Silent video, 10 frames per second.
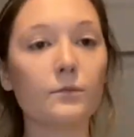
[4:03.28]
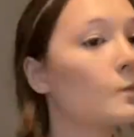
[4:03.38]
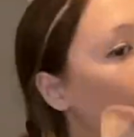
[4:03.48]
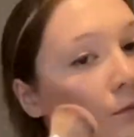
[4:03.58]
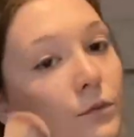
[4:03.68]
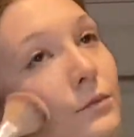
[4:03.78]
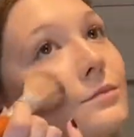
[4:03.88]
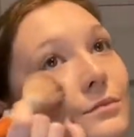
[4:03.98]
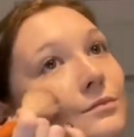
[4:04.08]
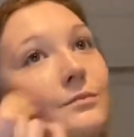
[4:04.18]
going to use as
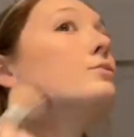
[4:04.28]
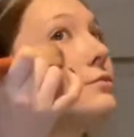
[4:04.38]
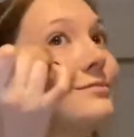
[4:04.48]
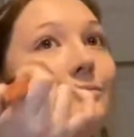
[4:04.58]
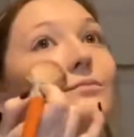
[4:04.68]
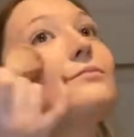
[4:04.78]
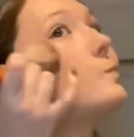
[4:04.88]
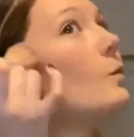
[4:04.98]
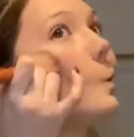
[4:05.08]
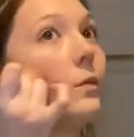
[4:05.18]
much blush as you
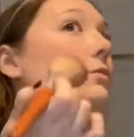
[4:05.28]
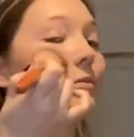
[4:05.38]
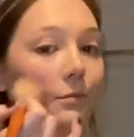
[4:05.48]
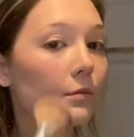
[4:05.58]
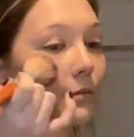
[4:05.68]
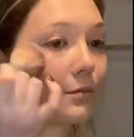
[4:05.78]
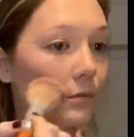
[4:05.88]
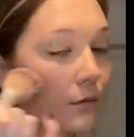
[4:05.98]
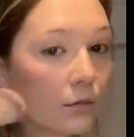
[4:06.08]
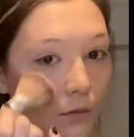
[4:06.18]
typically would on
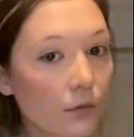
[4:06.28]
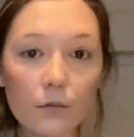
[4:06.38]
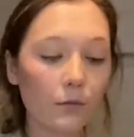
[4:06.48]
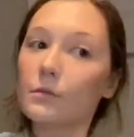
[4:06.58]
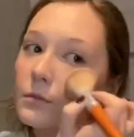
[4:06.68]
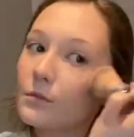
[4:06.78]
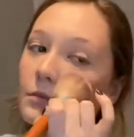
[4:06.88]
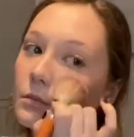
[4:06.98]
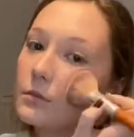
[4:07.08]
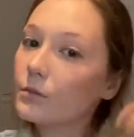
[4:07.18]
stage because it's going to read